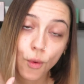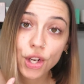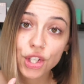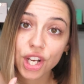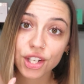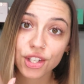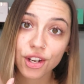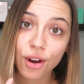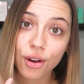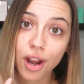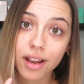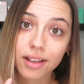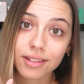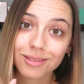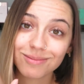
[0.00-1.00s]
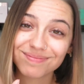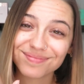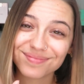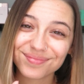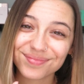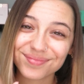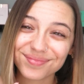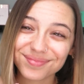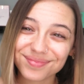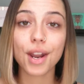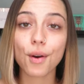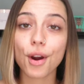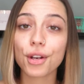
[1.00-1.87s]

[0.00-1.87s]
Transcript: we're changing our days. Now,